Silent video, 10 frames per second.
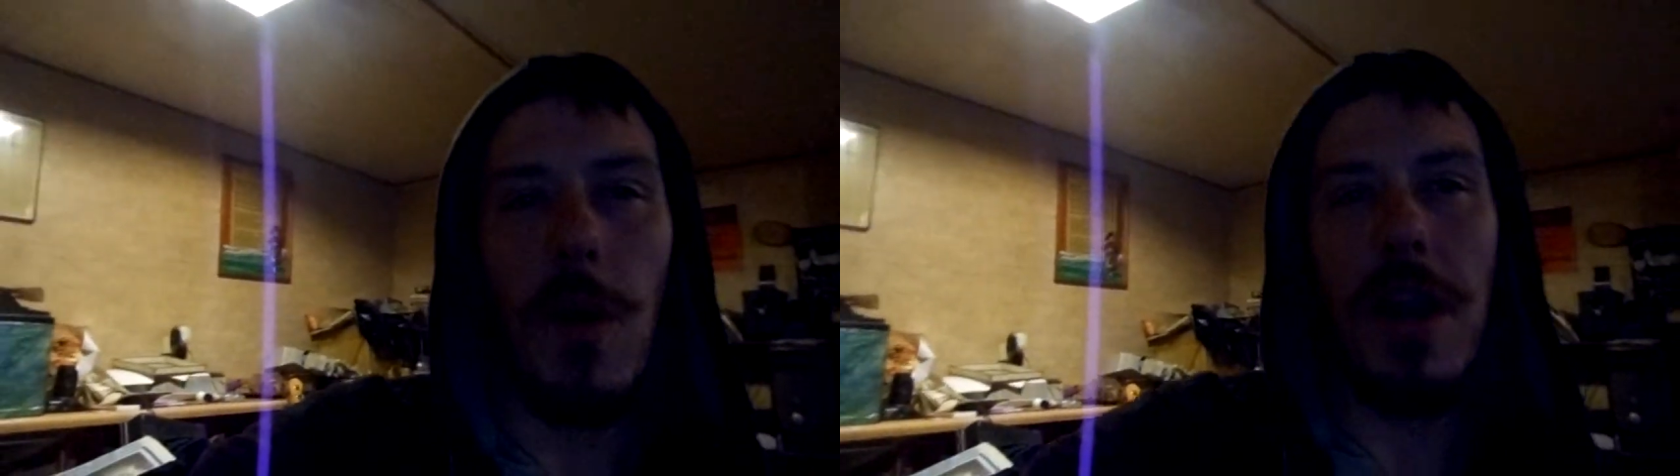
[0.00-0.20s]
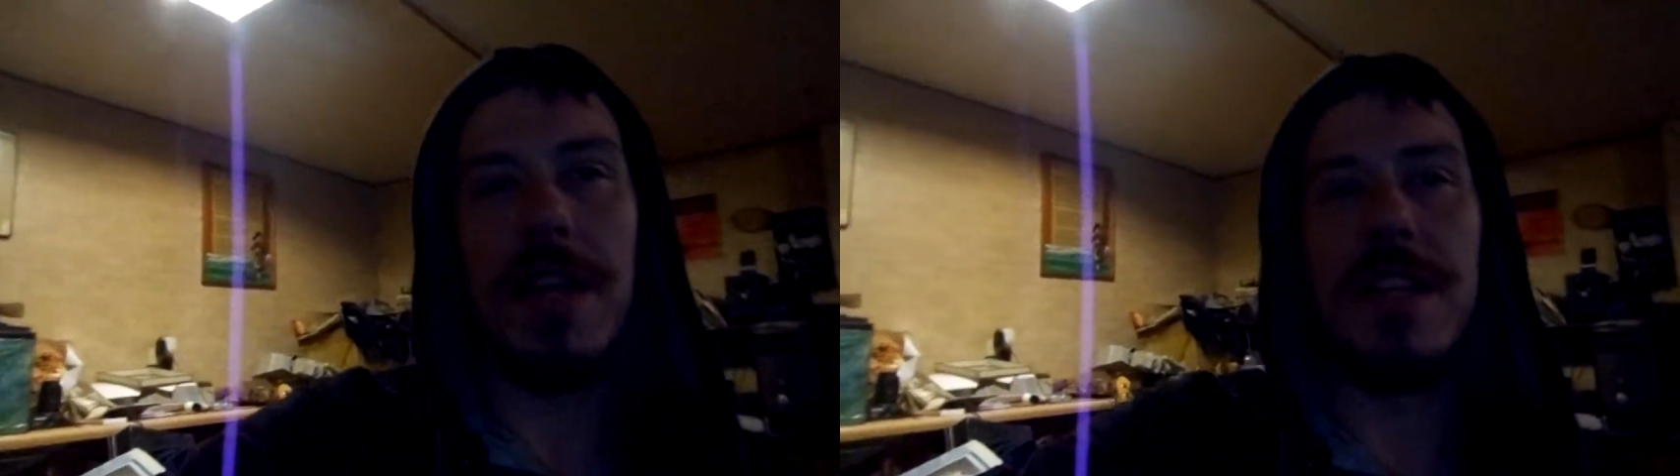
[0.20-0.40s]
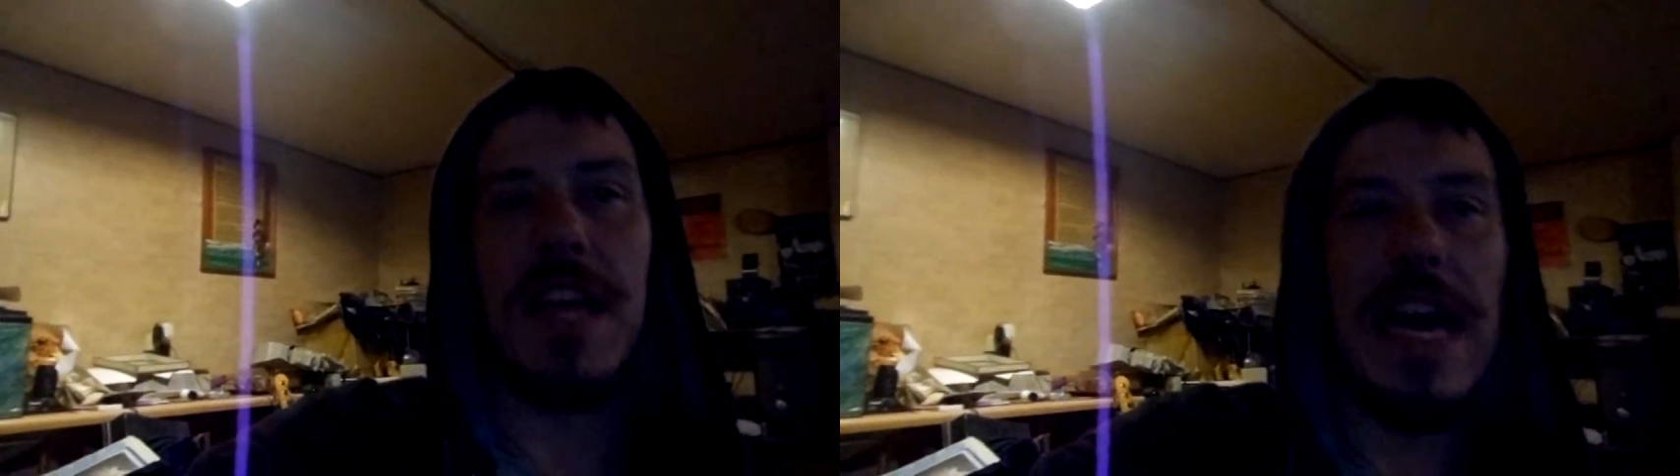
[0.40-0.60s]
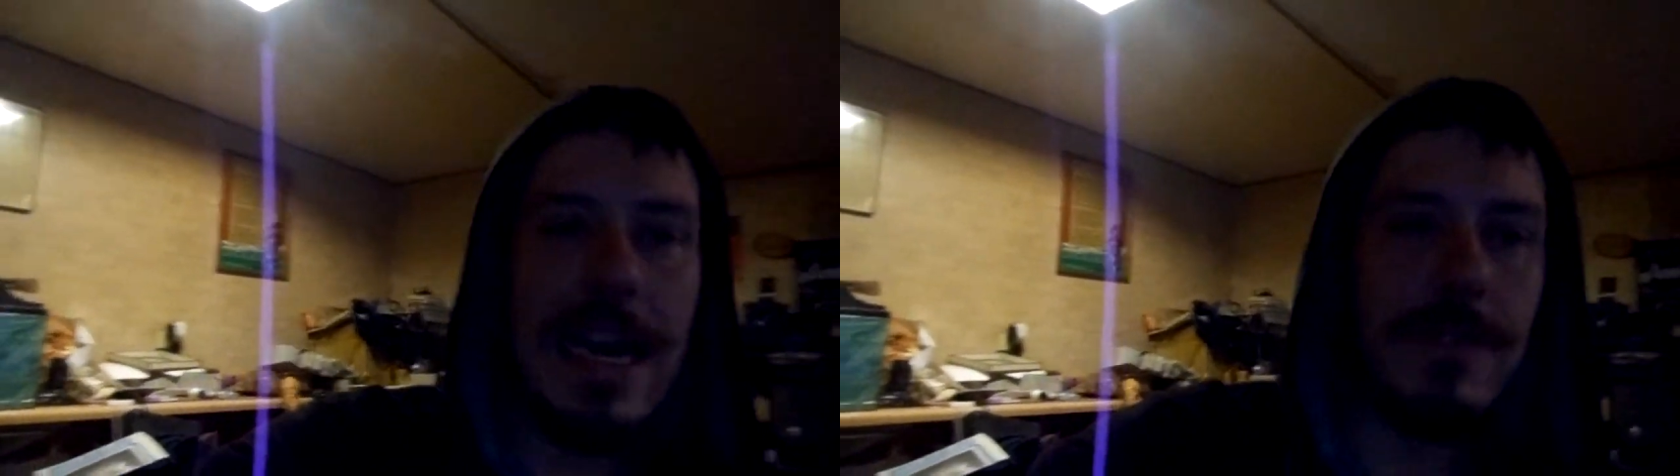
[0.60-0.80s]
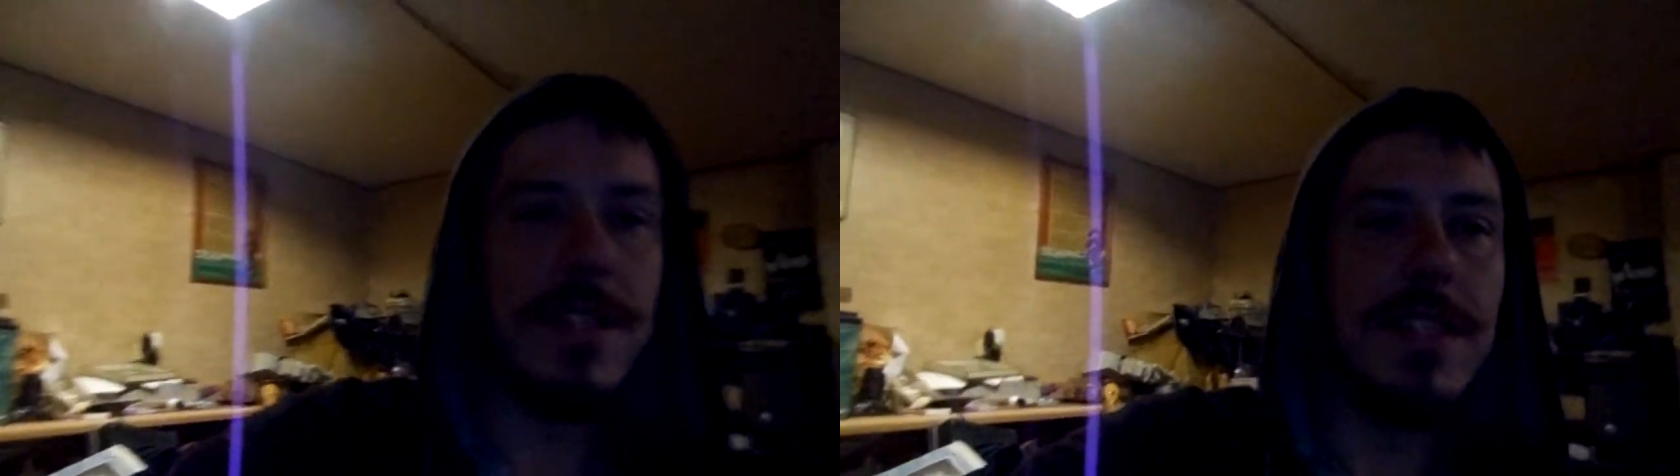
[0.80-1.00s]
walk into the
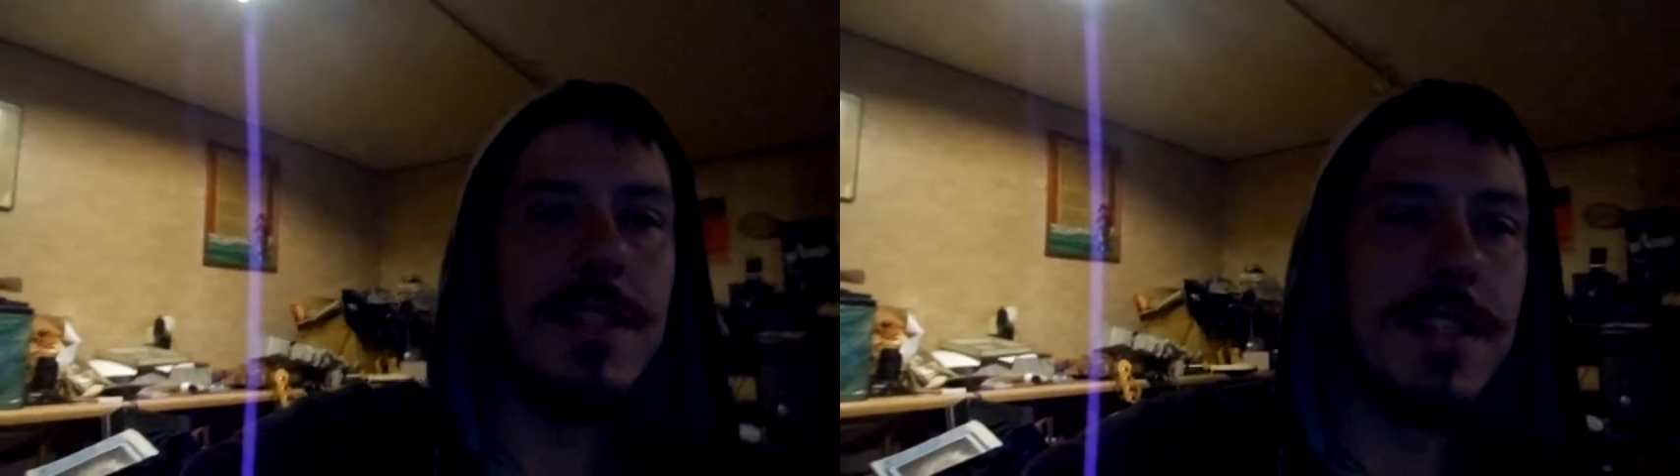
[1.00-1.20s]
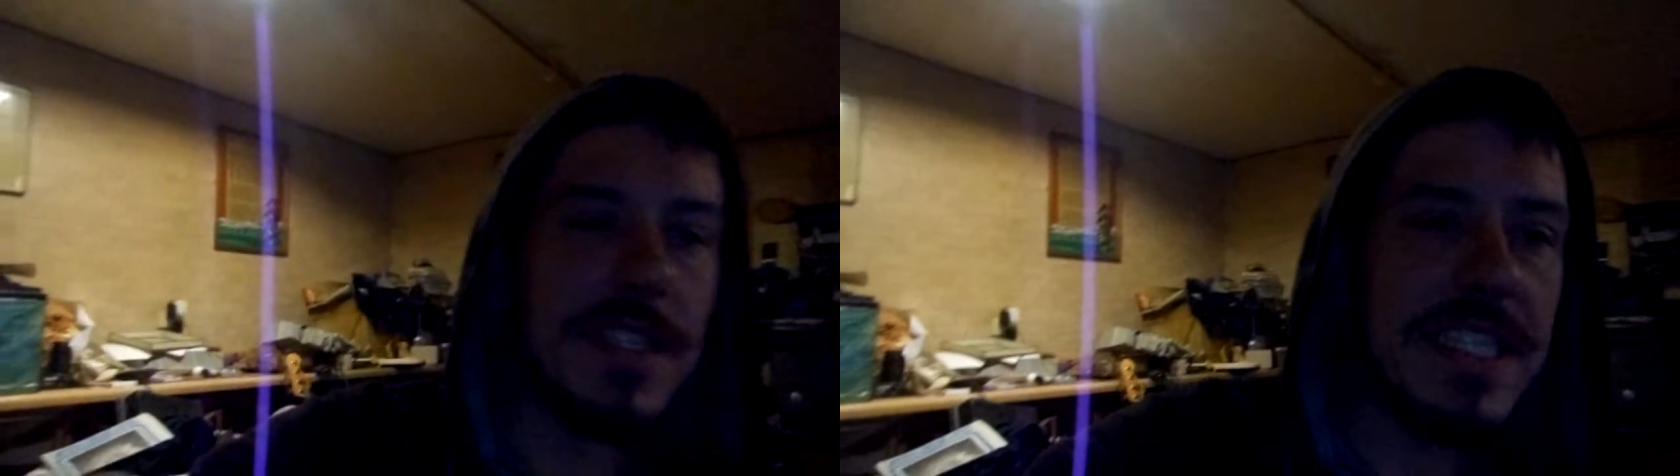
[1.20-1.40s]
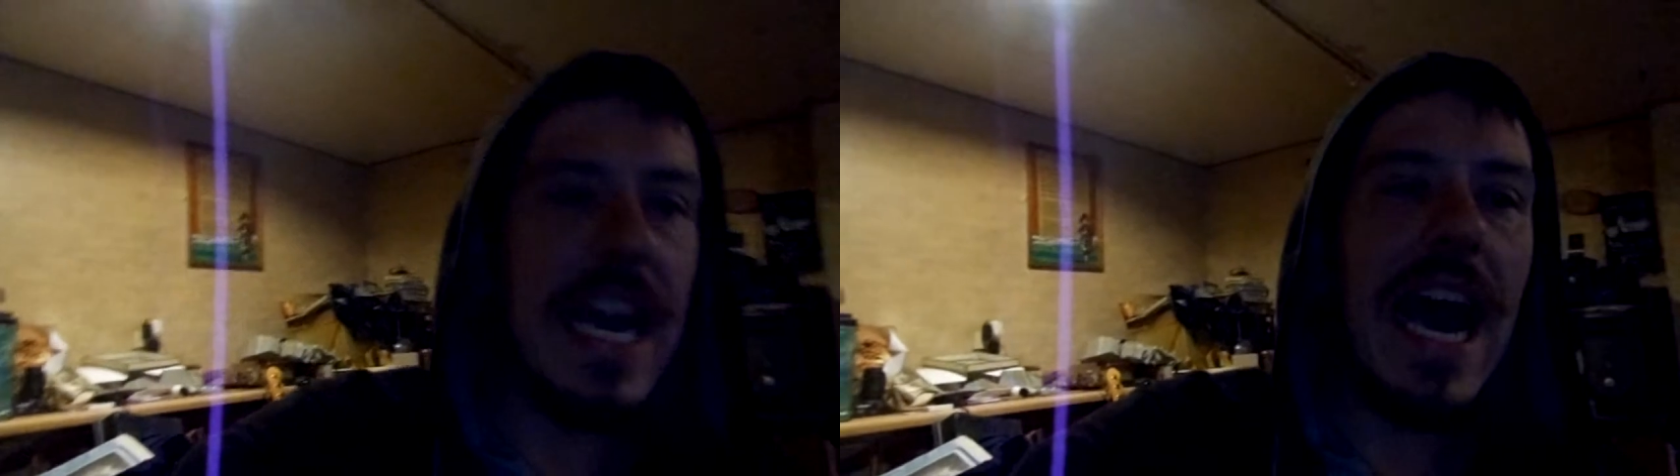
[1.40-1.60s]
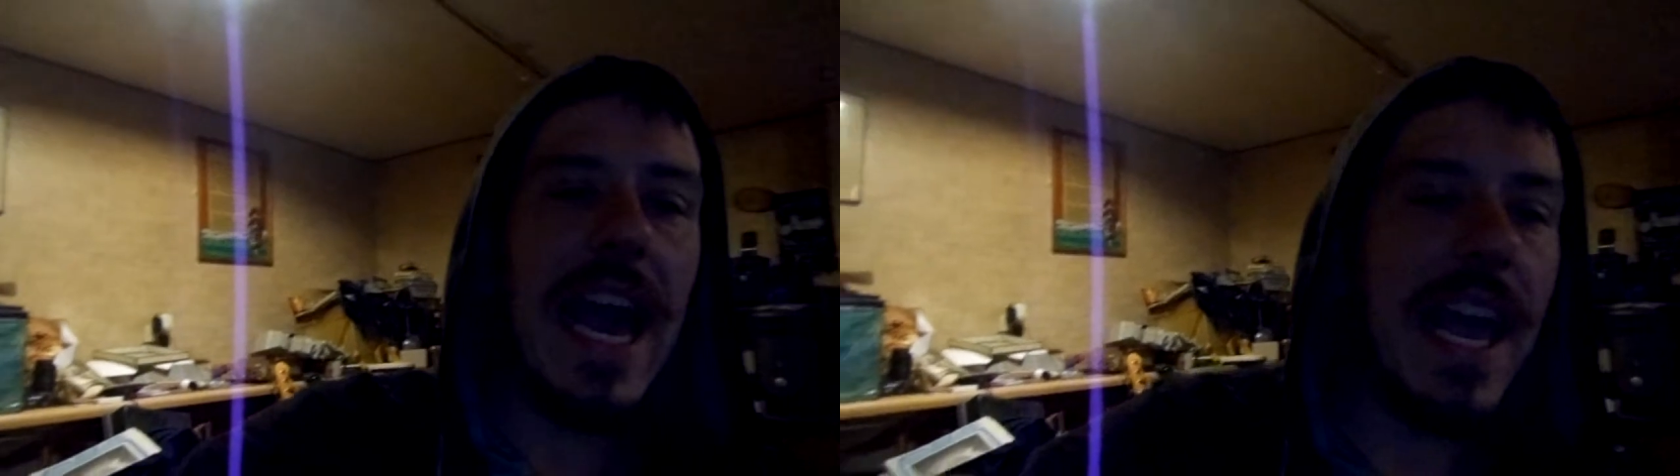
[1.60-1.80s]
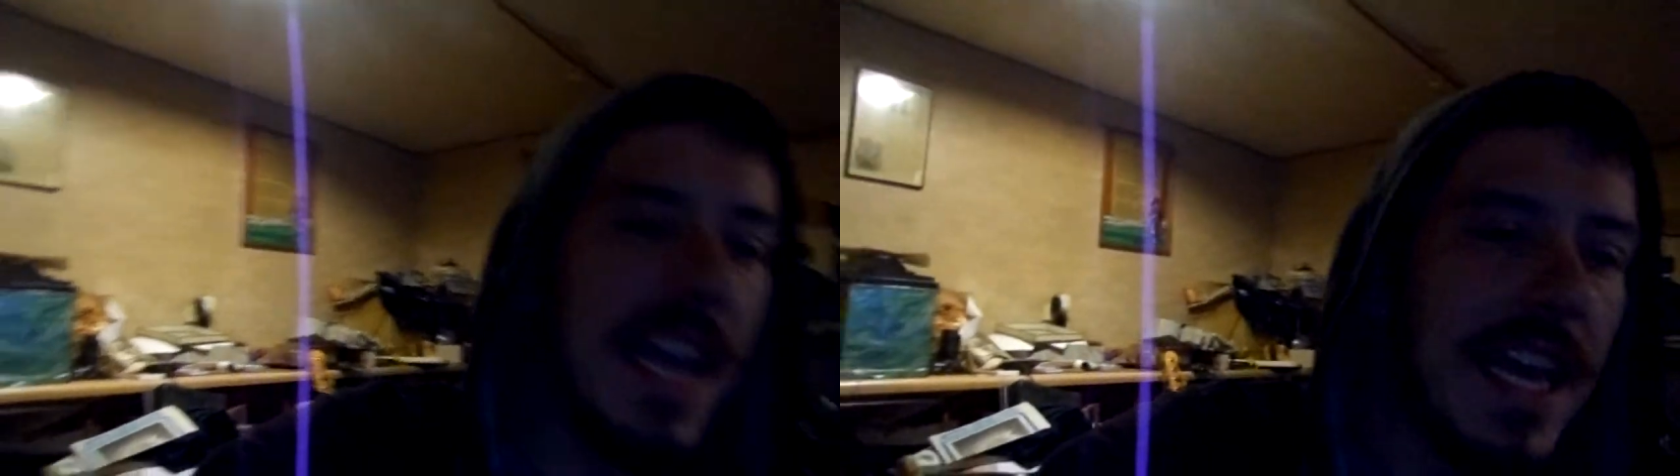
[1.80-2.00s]
houses, you die.